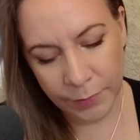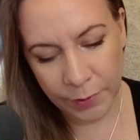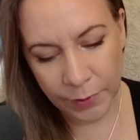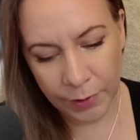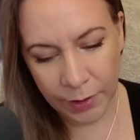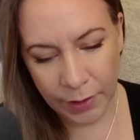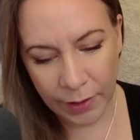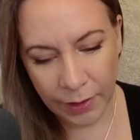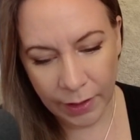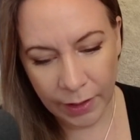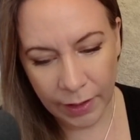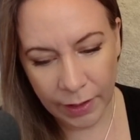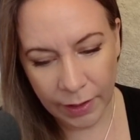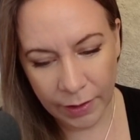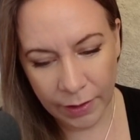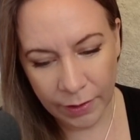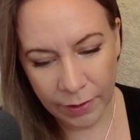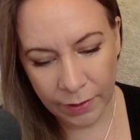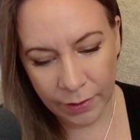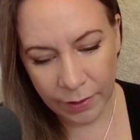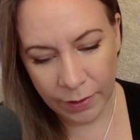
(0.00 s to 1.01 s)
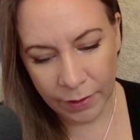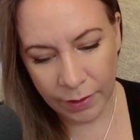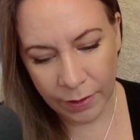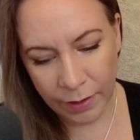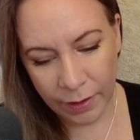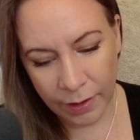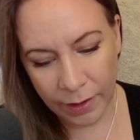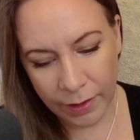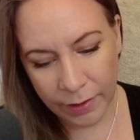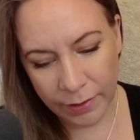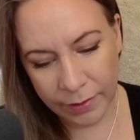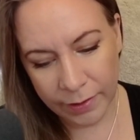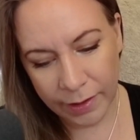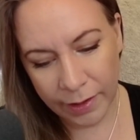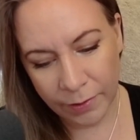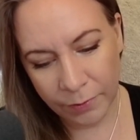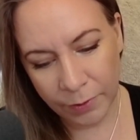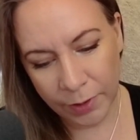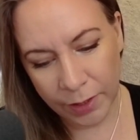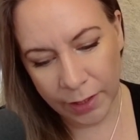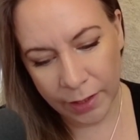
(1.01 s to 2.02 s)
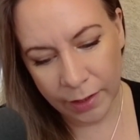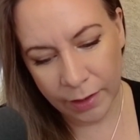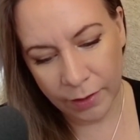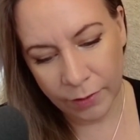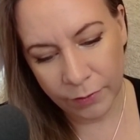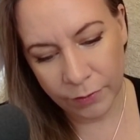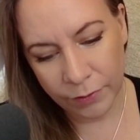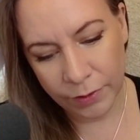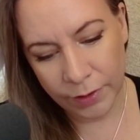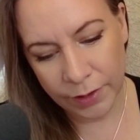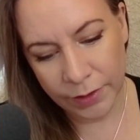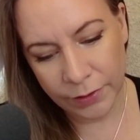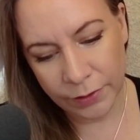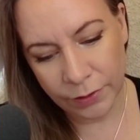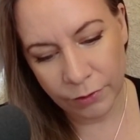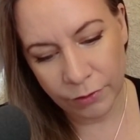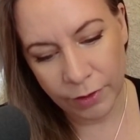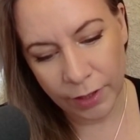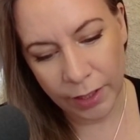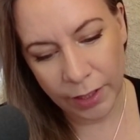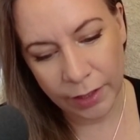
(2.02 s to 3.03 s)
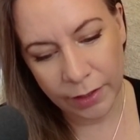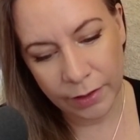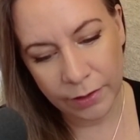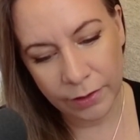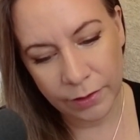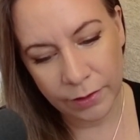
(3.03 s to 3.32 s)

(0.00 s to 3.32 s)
Okay, then we have this green.